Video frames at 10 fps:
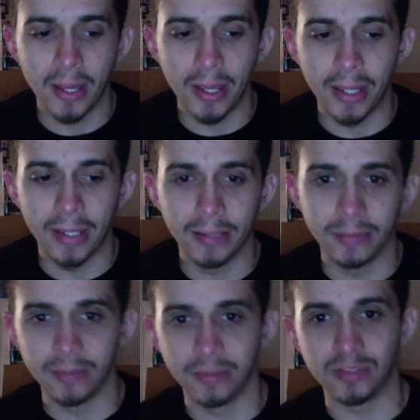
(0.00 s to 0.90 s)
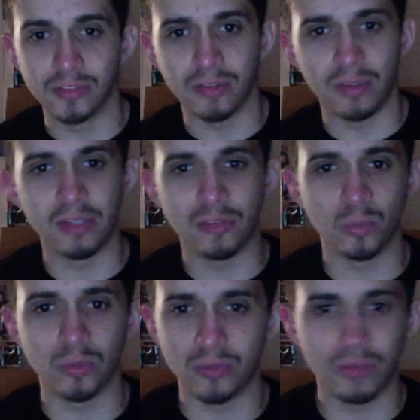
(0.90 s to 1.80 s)
and this
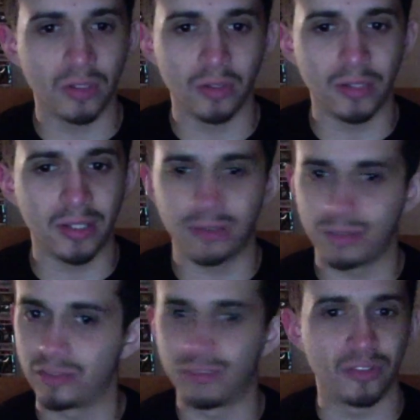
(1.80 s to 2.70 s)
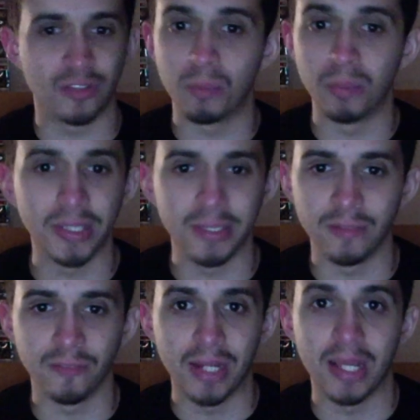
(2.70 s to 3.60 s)
was just a completely
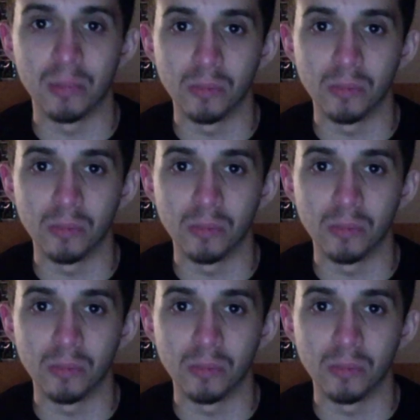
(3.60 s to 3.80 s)
different animal.